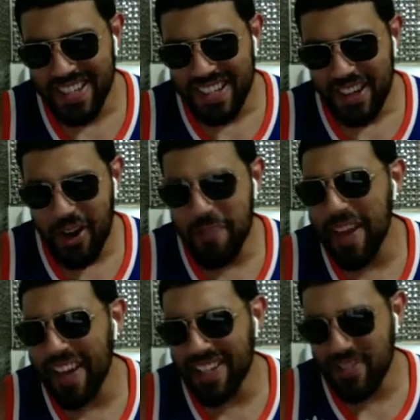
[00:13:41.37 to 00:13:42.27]
Are they
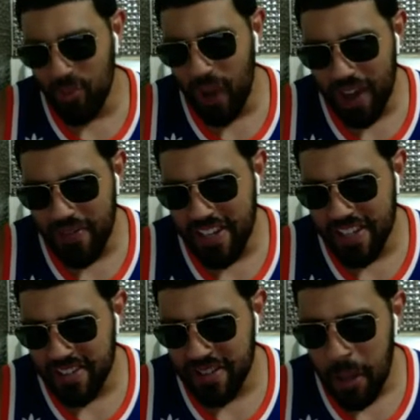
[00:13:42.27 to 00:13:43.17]
making it too
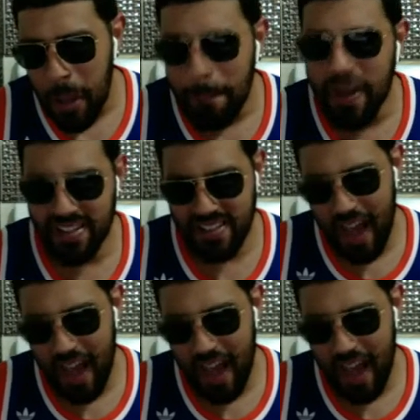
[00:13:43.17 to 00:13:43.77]
obvious? But it's an